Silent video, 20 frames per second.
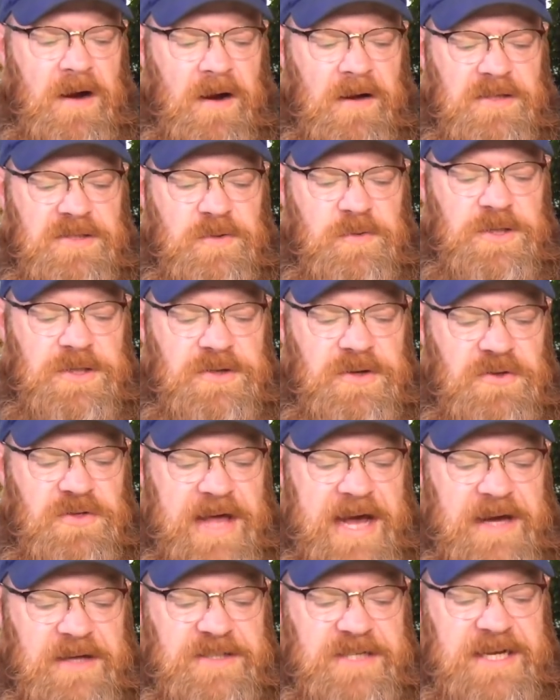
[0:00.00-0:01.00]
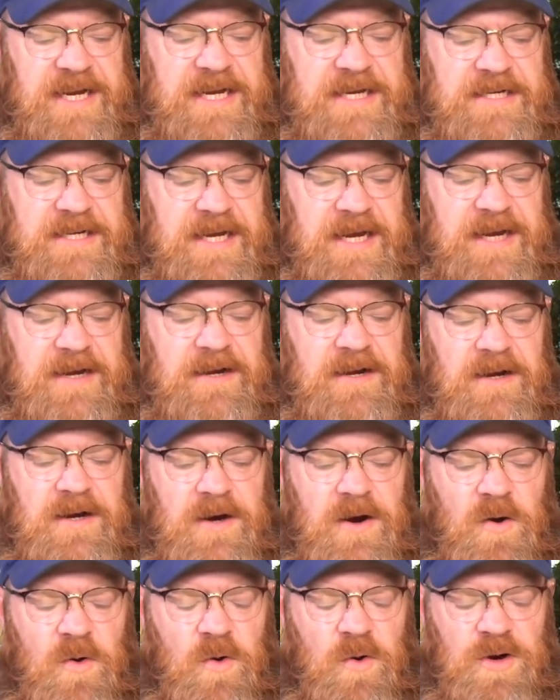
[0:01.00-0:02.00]
Also in 2018,
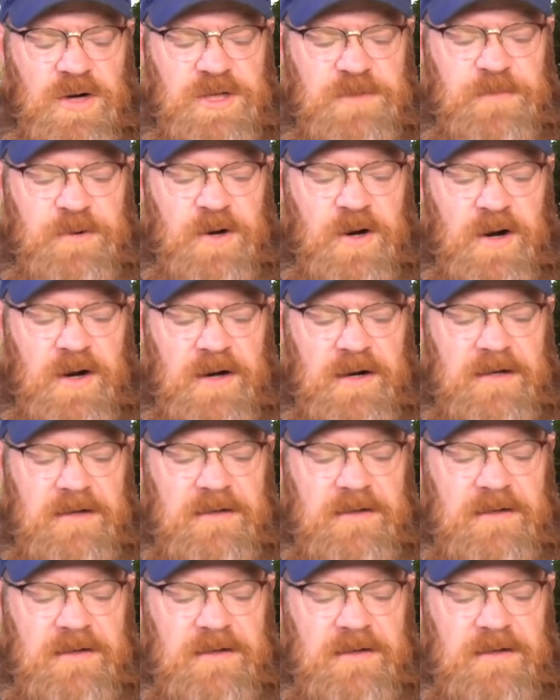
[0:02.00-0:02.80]
Orangeburg,